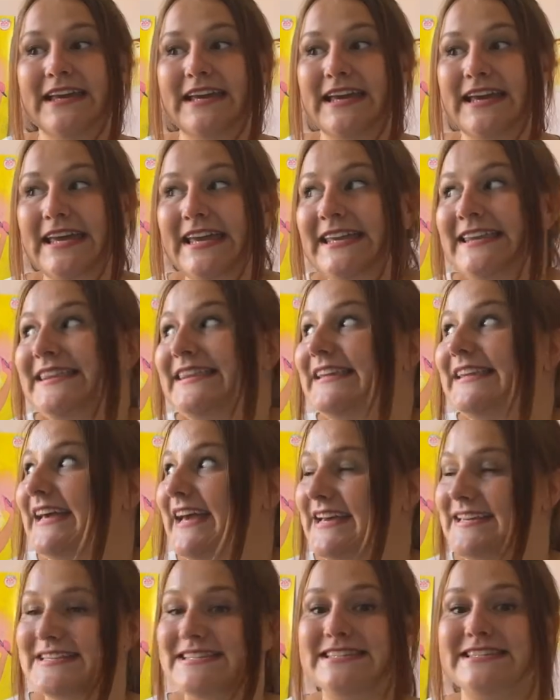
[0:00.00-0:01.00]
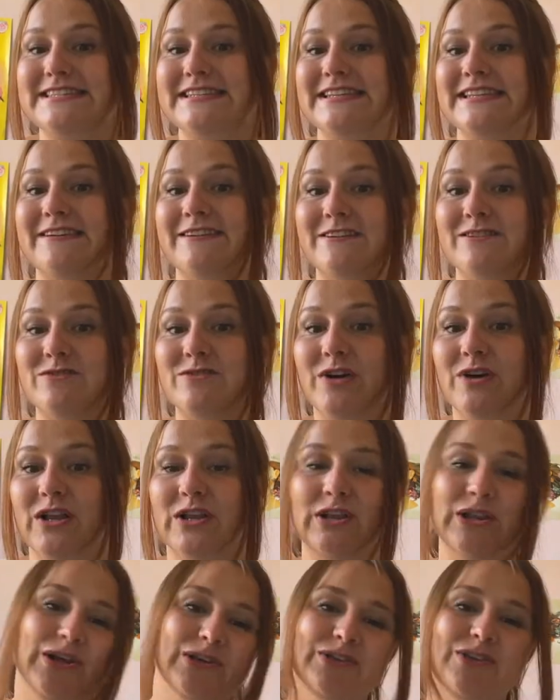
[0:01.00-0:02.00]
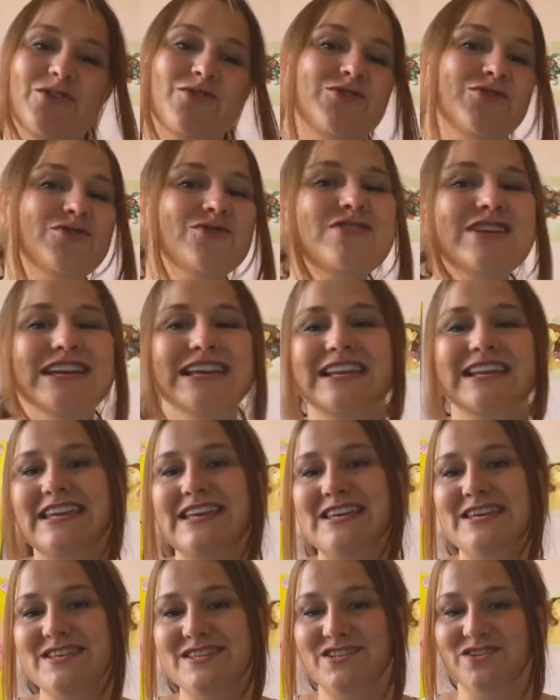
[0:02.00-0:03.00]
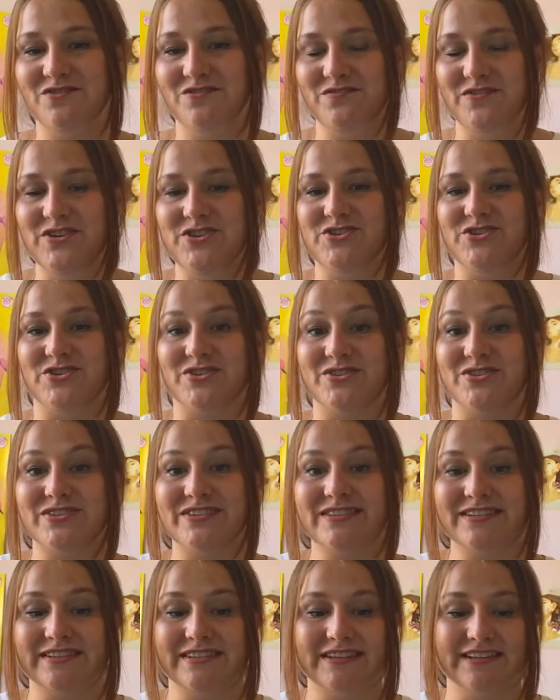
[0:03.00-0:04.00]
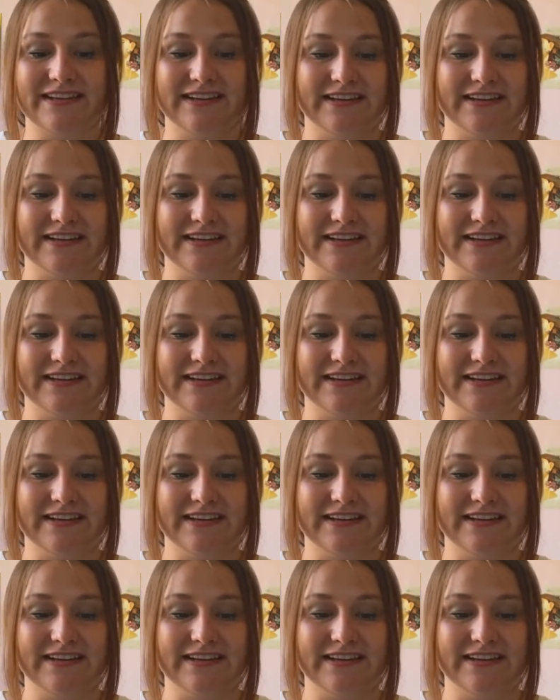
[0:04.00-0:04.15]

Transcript: It has a lot of really easy features.